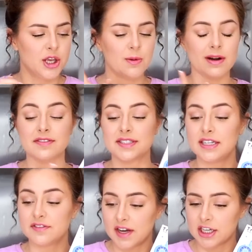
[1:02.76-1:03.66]
you will have seen
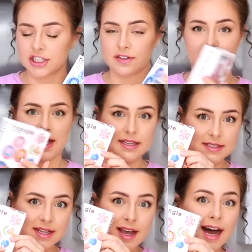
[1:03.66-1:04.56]
a version of
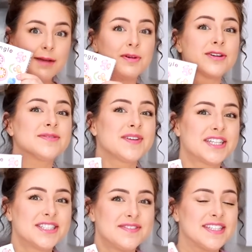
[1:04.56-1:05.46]
this. I bought a
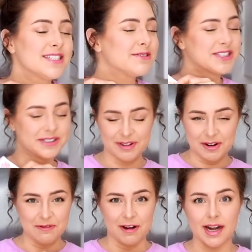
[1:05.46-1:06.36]
version of this, it was the
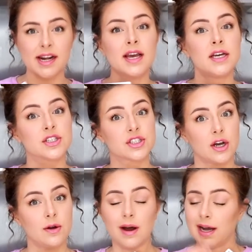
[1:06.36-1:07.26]
wrong one,
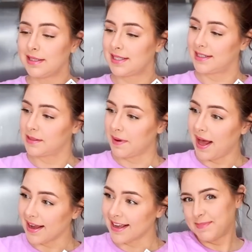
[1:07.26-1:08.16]
so I sent it
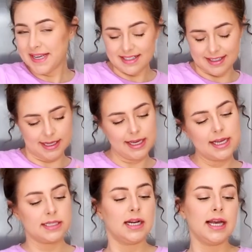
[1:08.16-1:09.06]
back. Basically,
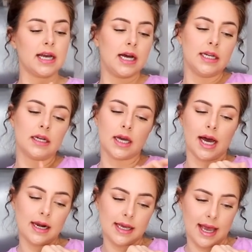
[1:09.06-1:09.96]
it's like a little
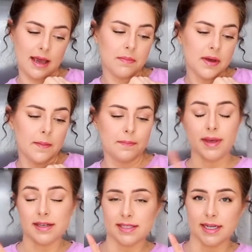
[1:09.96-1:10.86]
colour game
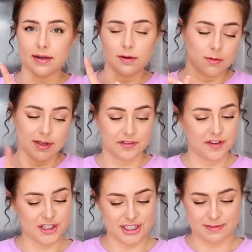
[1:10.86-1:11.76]
mixed in with a
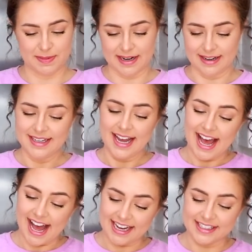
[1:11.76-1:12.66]
fidget spinner,
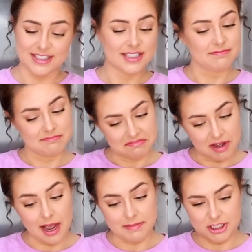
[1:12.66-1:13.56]
and
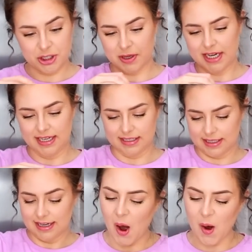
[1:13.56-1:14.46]
I'm intrigued.
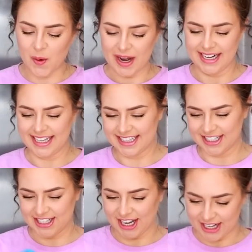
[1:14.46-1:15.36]
Oh, I like the
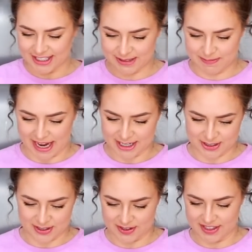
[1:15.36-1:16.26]
colours
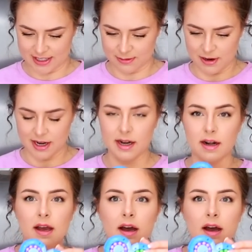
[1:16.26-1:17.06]
better on this one.